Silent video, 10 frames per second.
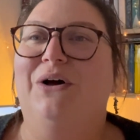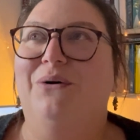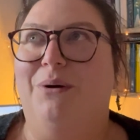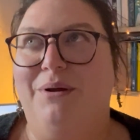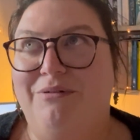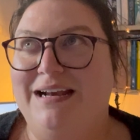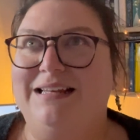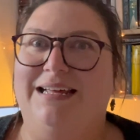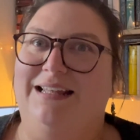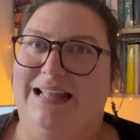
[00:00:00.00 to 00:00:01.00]
well, we read A
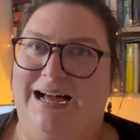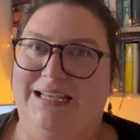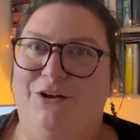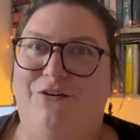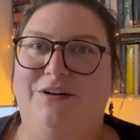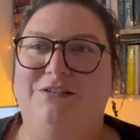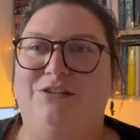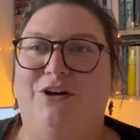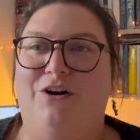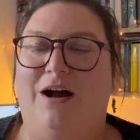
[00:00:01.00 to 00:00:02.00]
Little Life.
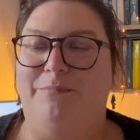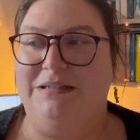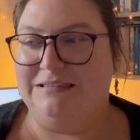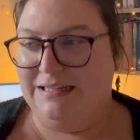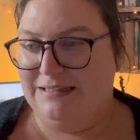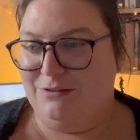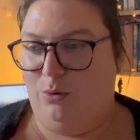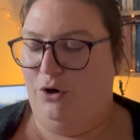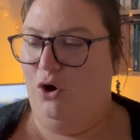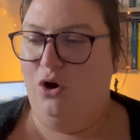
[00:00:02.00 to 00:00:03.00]
So I've been seeing this
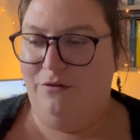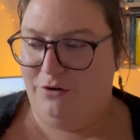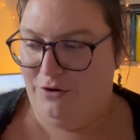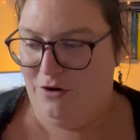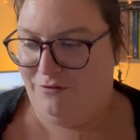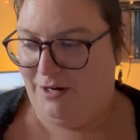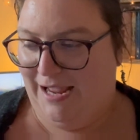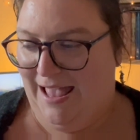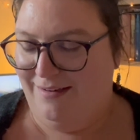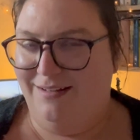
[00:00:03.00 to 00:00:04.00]
one over and over
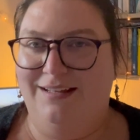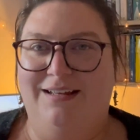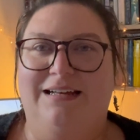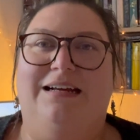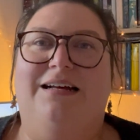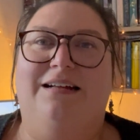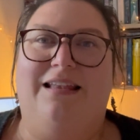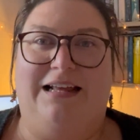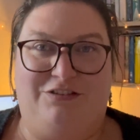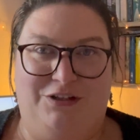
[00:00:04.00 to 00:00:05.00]
again.
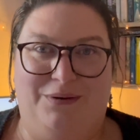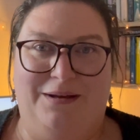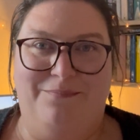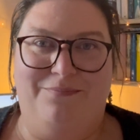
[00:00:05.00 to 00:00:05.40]
Let's do it.